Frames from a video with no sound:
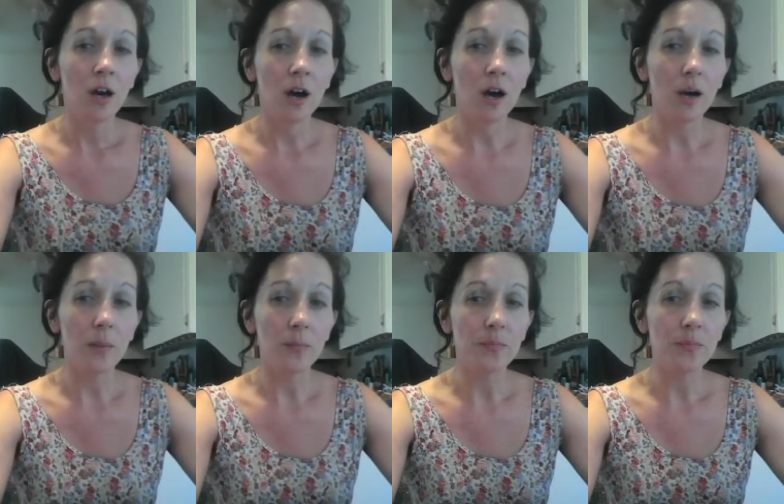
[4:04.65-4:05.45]

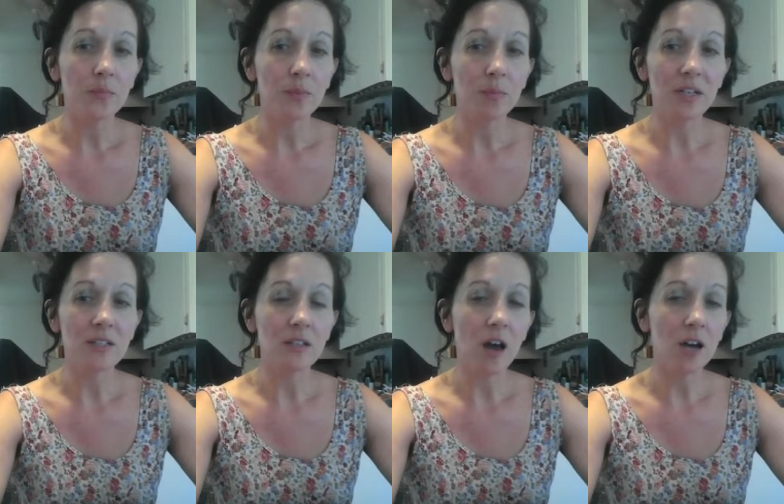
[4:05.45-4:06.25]
But
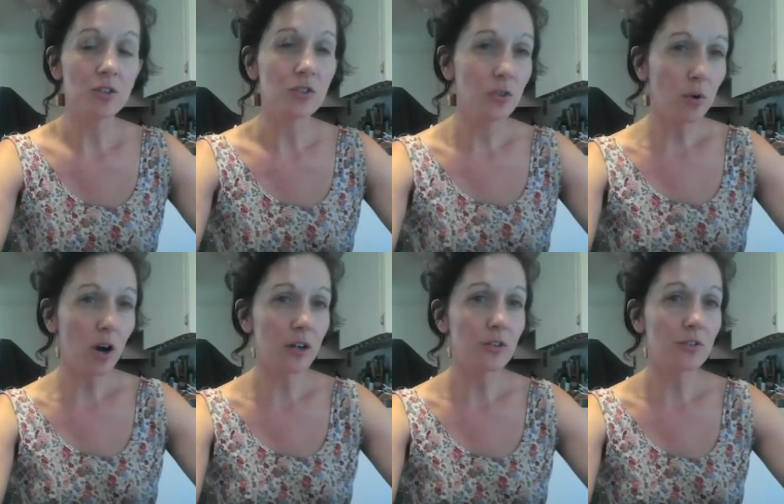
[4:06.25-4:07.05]
it's not too
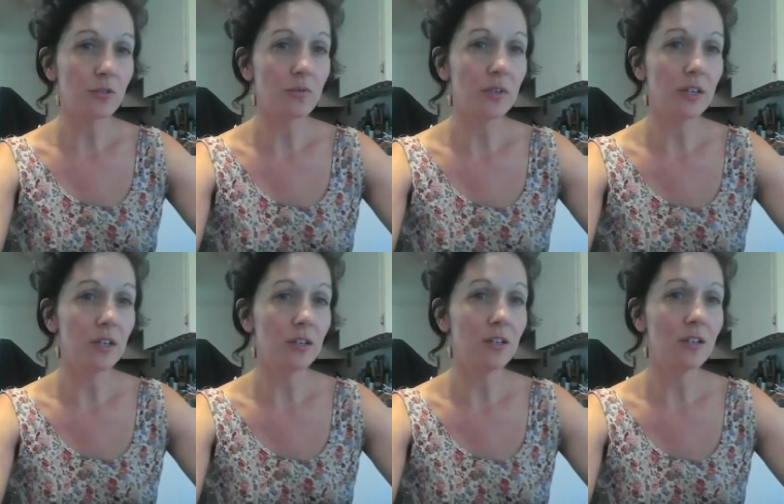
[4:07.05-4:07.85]
hard to
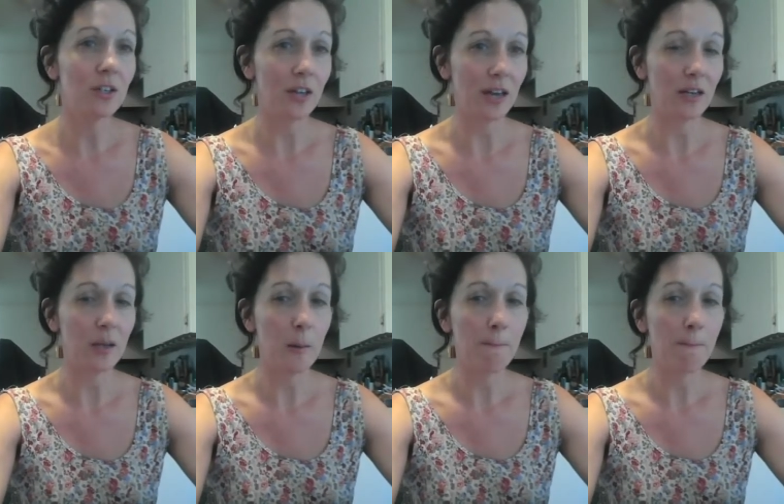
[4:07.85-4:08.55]
regain.